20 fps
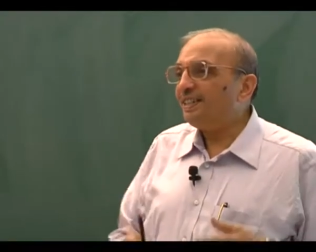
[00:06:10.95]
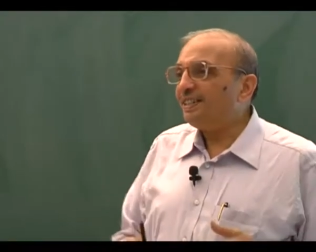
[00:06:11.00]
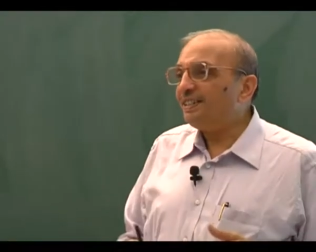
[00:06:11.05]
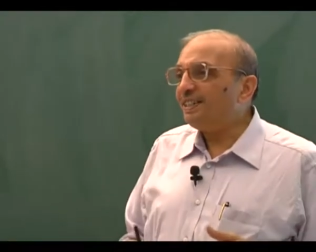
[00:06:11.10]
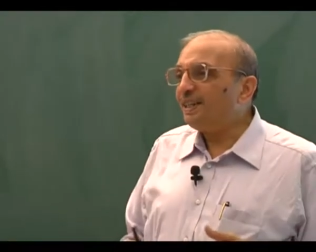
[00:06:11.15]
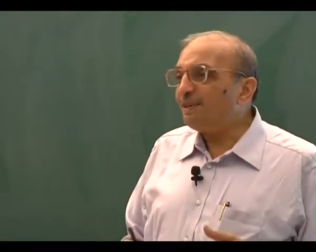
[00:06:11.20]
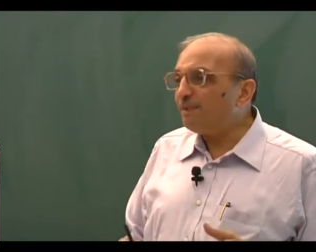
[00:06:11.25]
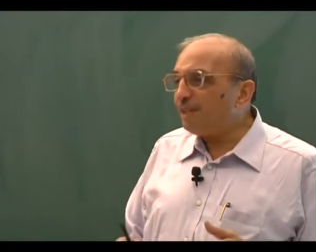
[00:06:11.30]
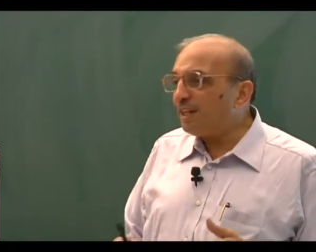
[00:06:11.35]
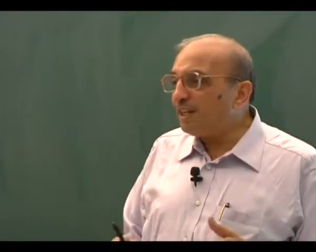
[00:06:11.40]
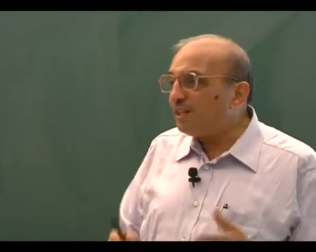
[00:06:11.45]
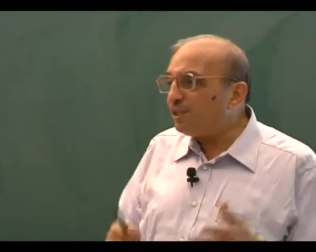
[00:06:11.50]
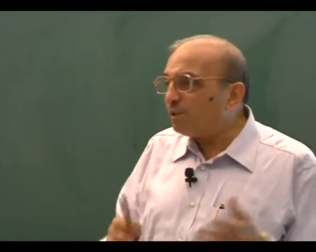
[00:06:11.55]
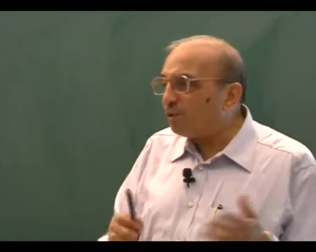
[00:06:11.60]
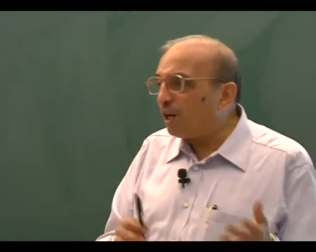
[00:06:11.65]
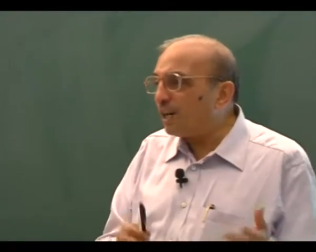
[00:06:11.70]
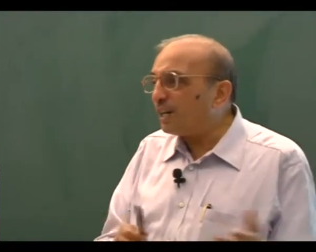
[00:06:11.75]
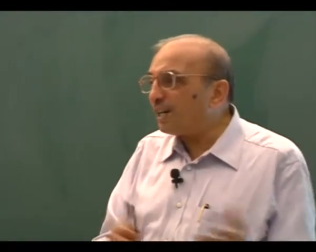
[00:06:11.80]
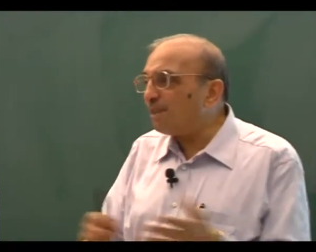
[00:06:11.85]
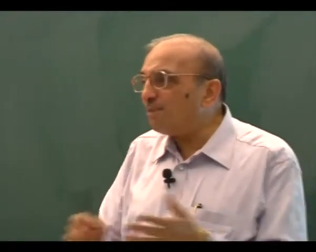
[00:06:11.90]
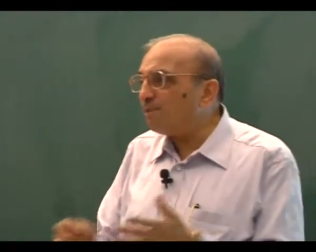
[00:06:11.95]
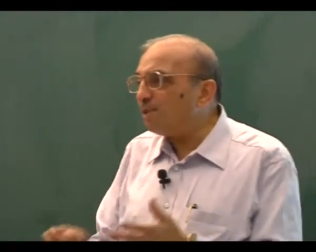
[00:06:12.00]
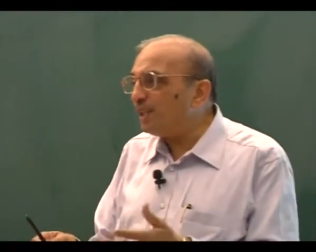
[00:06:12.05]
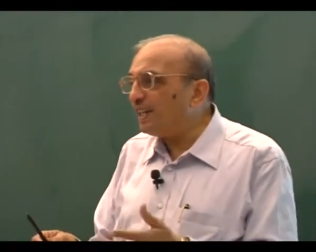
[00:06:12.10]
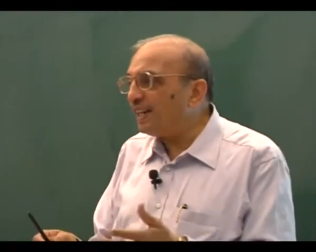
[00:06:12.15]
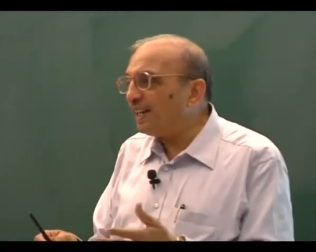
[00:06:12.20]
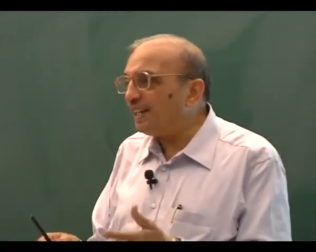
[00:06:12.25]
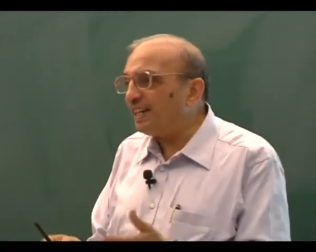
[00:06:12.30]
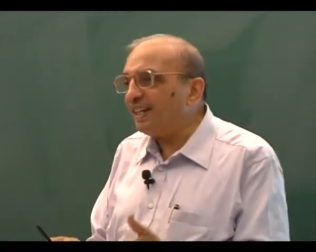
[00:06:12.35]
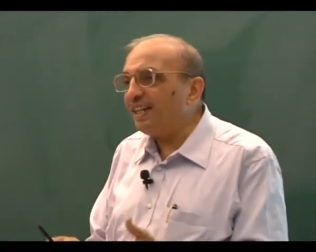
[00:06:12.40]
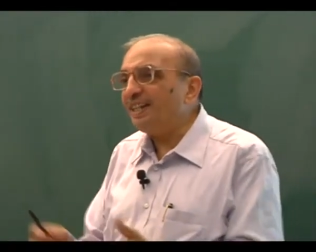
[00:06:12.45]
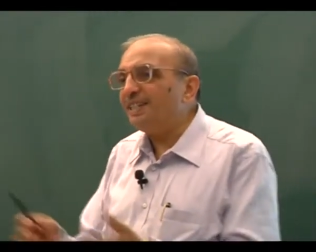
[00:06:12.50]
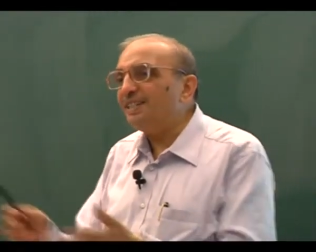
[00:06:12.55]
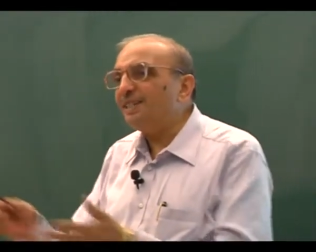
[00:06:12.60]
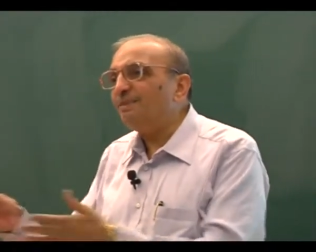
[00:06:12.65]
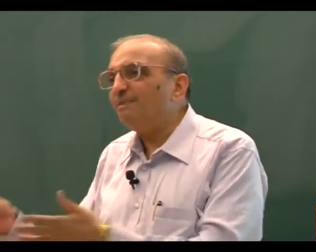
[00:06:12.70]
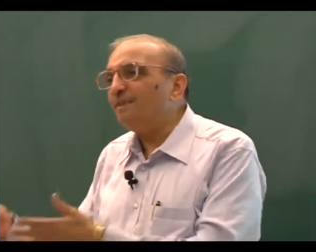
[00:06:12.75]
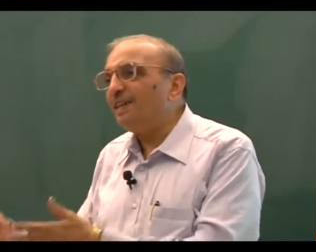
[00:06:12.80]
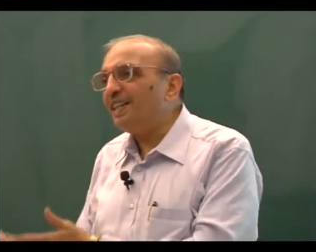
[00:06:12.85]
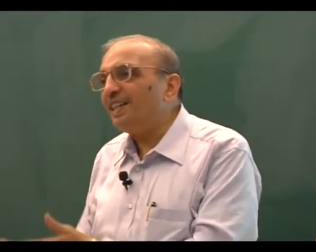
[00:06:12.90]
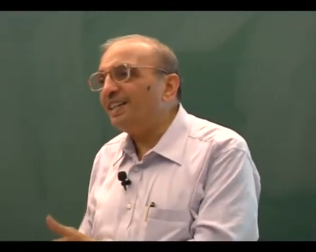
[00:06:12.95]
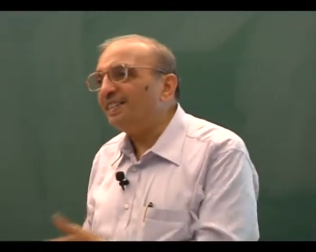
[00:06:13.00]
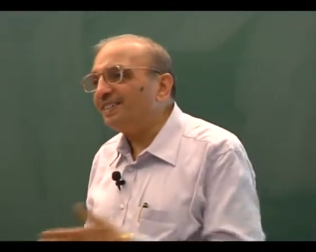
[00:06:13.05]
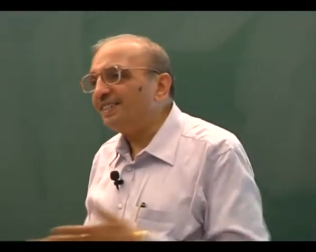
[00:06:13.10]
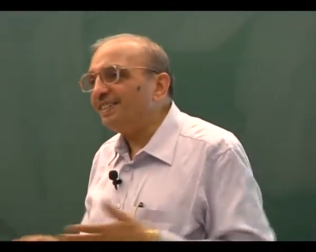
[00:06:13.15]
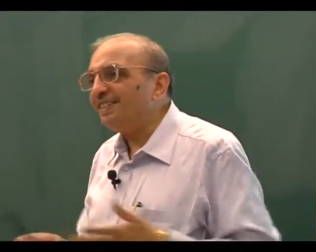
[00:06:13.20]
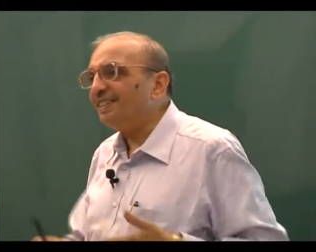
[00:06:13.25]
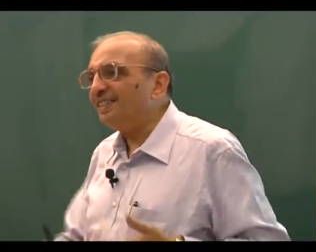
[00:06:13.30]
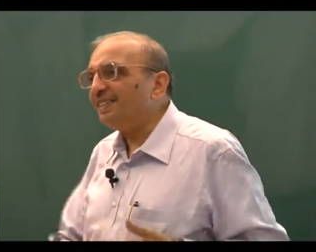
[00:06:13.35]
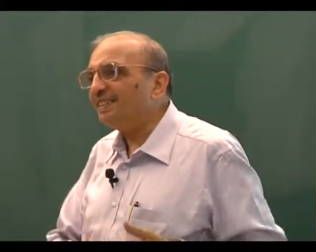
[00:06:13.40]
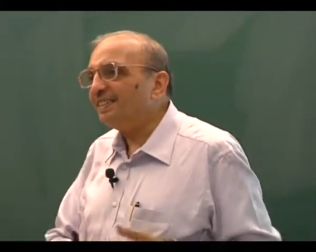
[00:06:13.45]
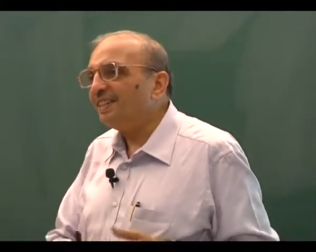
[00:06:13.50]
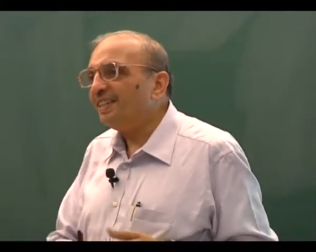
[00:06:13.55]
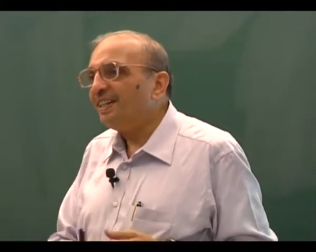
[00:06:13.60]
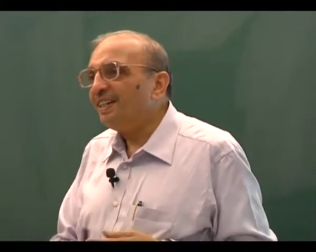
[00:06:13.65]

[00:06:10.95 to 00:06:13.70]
Namely, you are communicating and somebody else is listening.